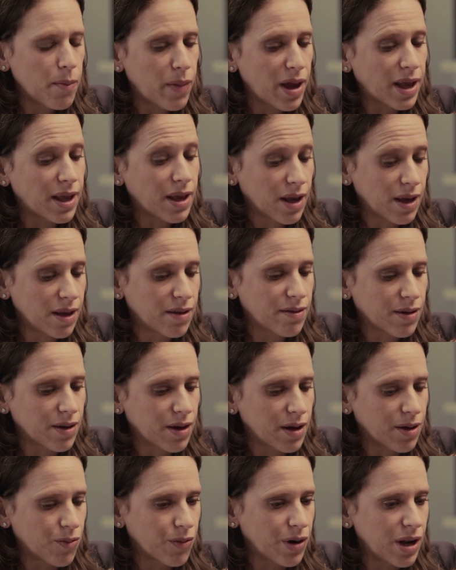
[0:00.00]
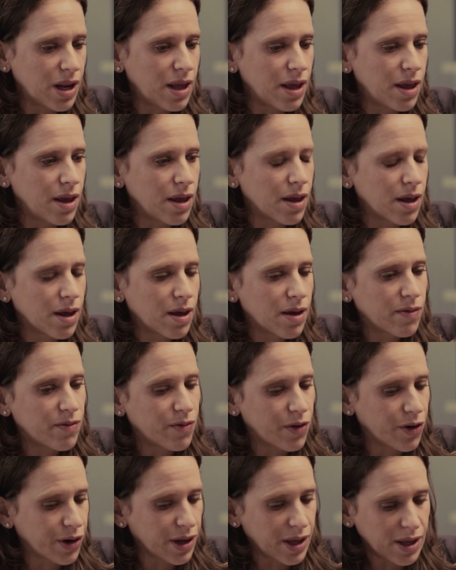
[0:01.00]
making it a really
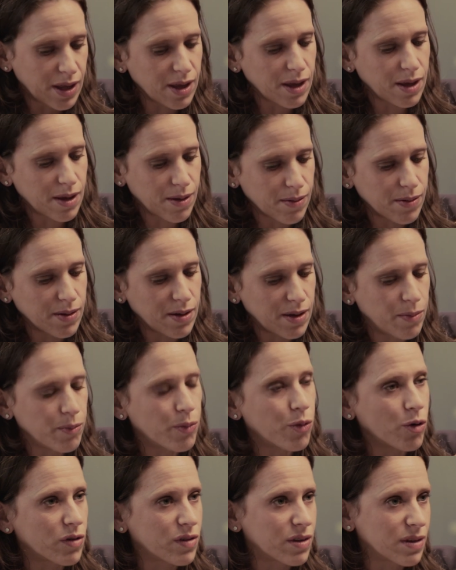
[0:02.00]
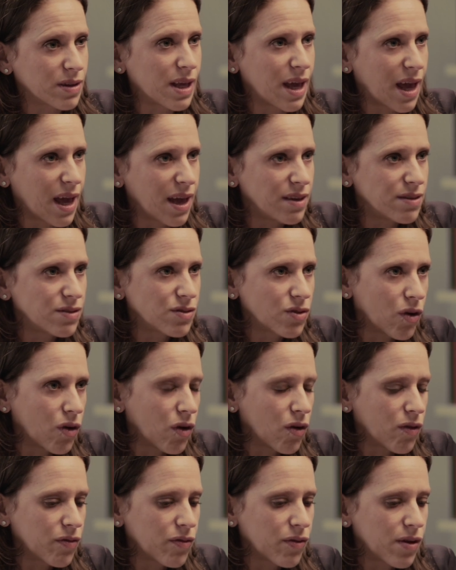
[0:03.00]
very important case
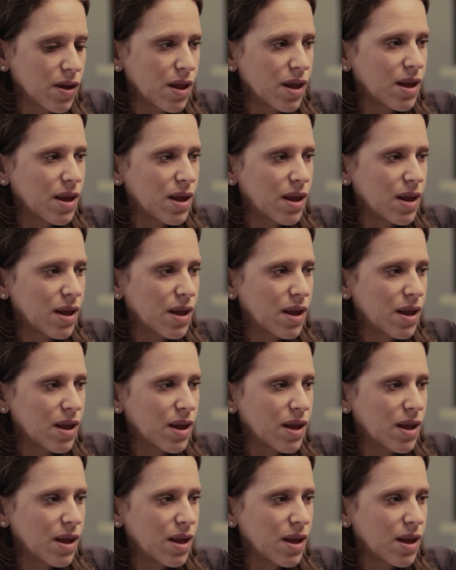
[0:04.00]
of